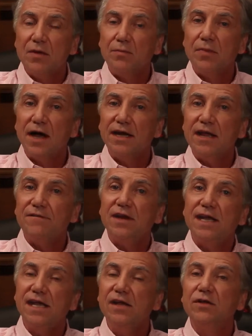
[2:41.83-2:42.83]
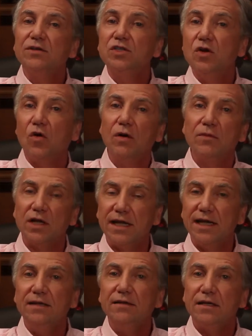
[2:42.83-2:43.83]
But if it heals
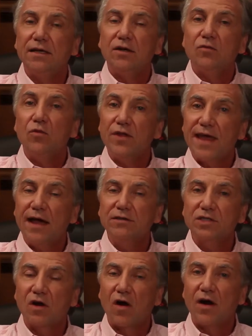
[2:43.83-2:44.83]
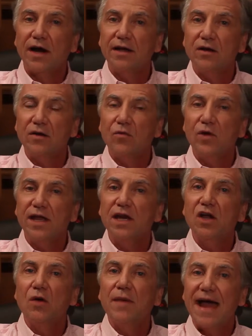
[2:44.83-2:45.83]
normally without scarring, we
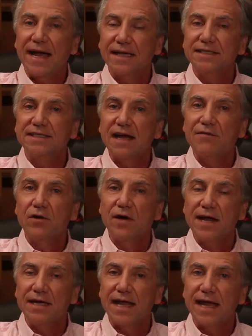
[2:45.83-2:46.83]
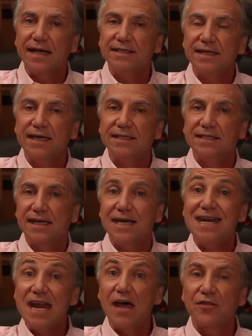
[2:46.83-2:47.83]
can go back in seven or eight days and see
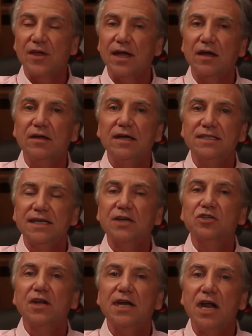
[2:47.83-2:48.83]
nothing, essentially